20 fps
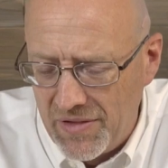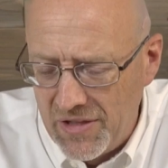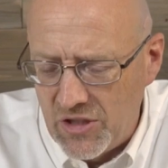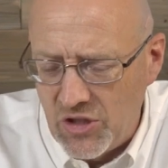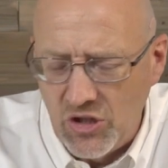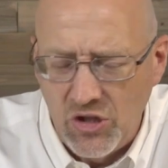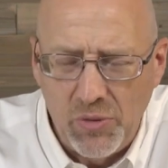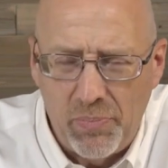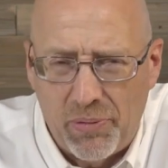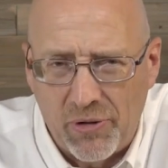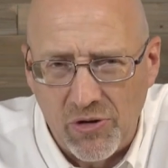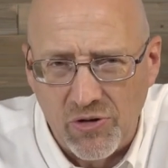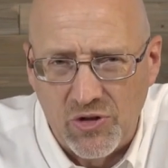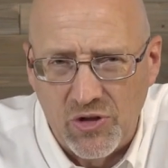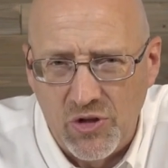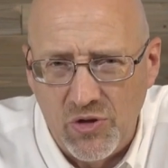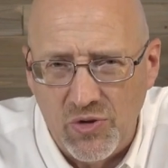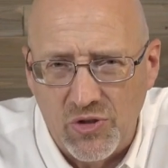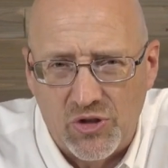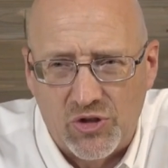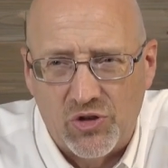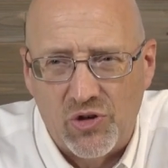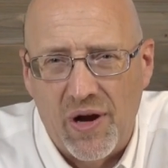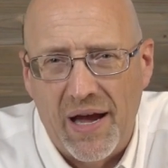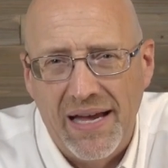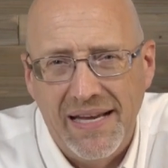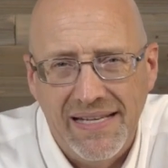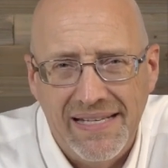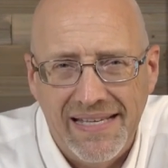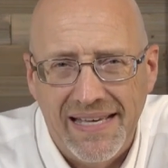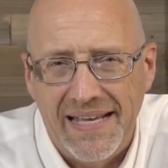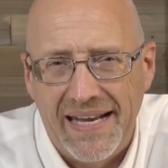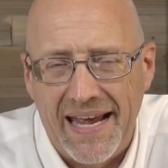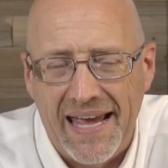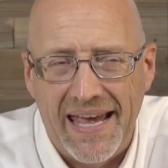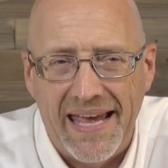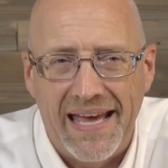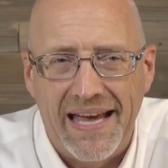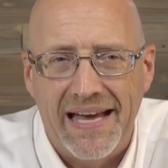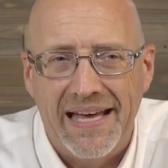This is the person who is trying to get
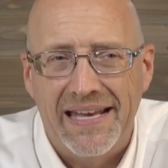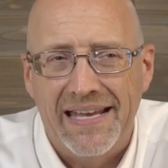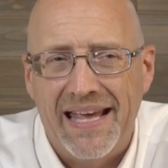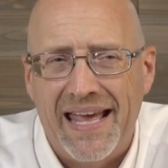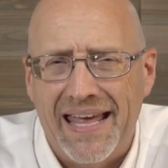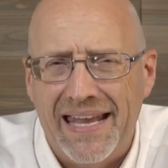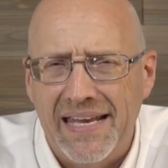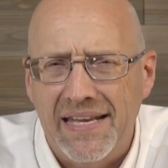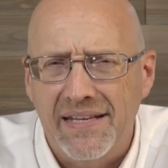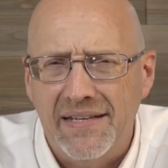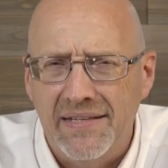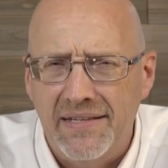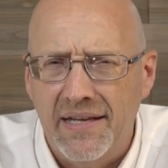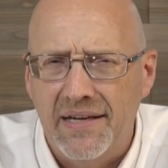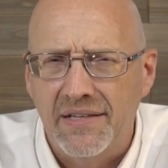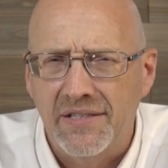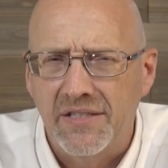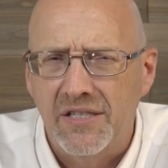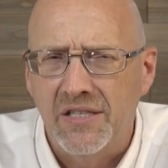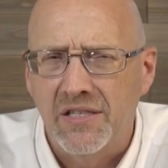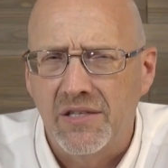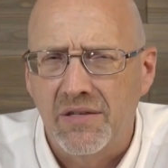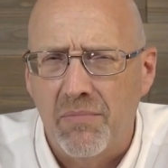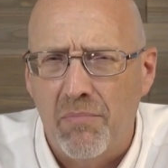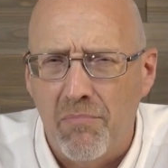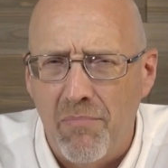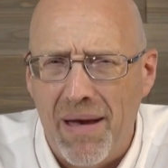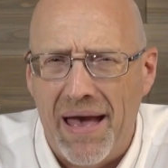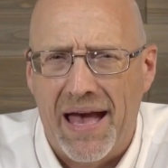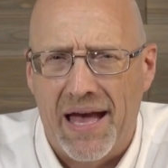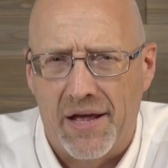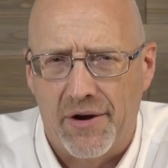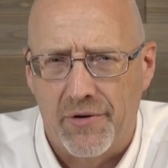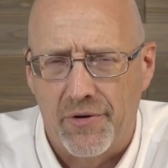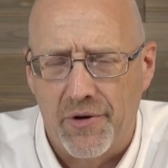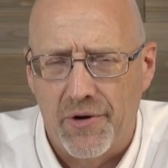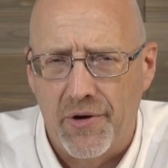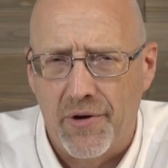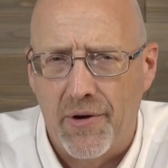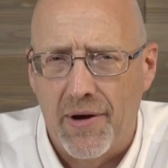ahead, and it doesn't
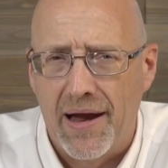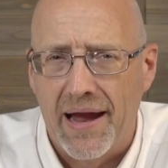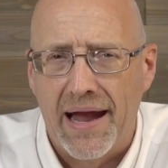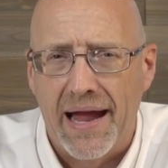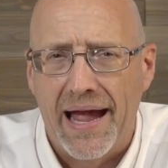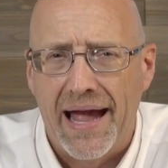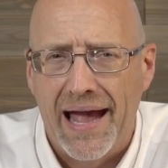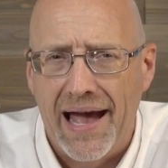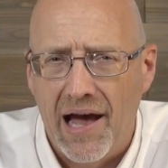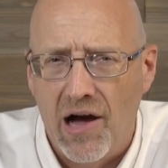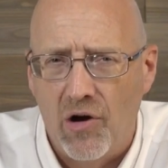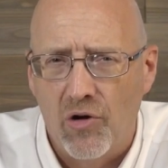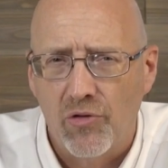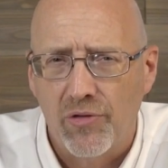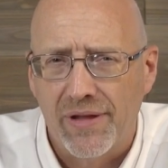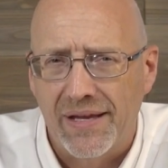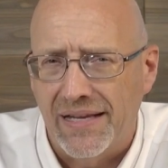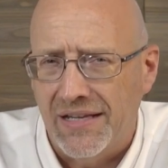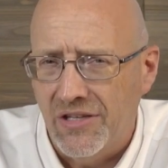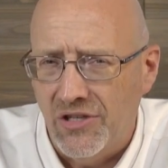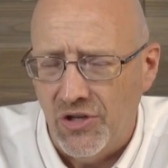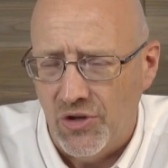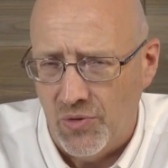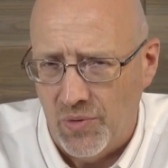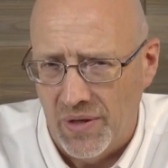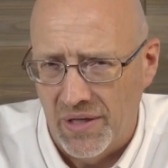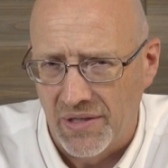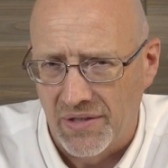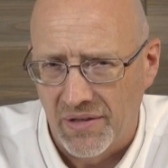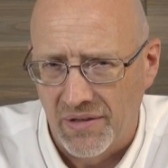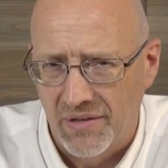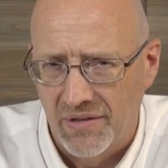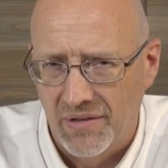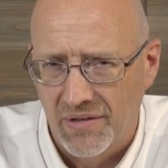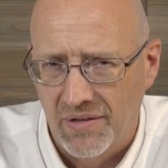matter how they do it.